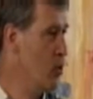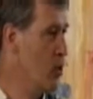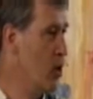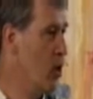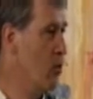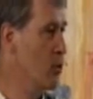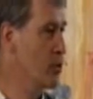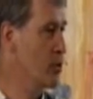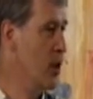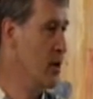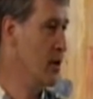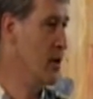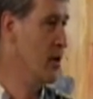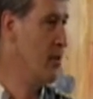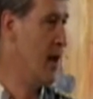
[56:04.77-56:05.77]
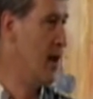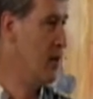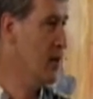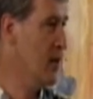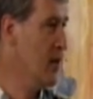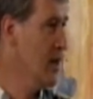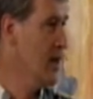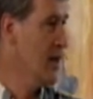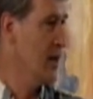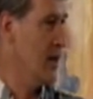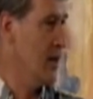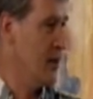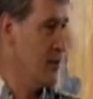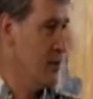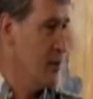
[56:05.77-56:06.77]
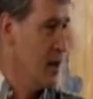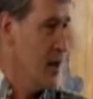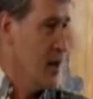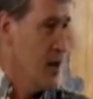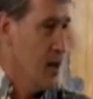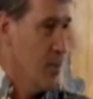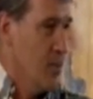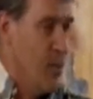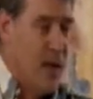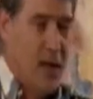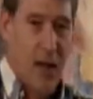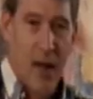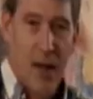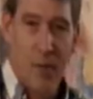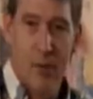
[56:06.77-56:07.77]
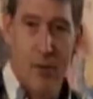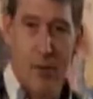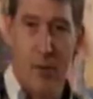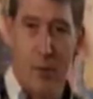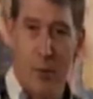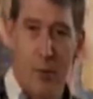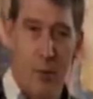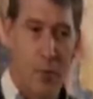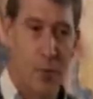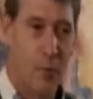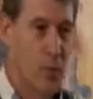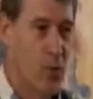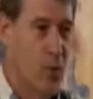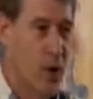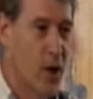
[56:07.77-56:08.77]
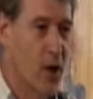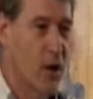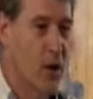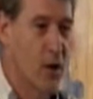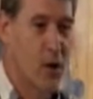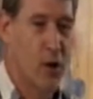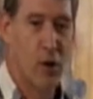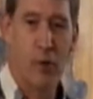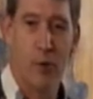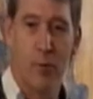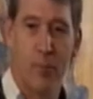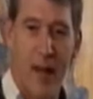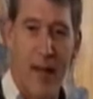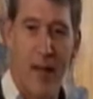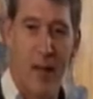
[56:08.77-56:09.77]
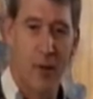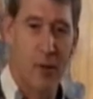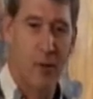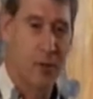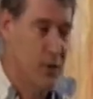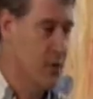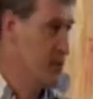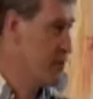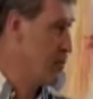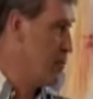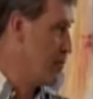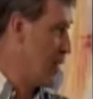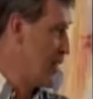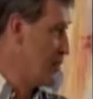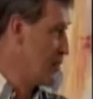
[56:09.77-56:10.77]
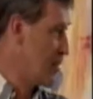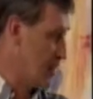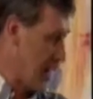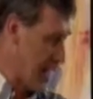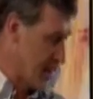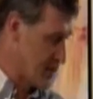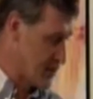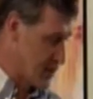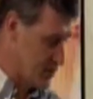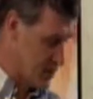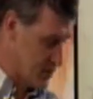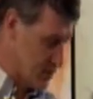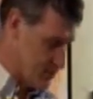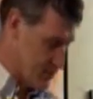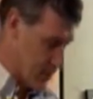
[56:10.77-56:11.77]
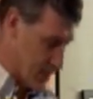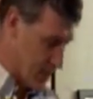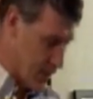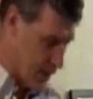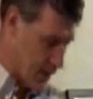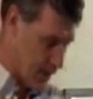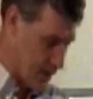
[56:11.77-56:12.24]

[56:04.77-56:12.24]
All we're talking about is being able to make conclusions based on axioms. All right.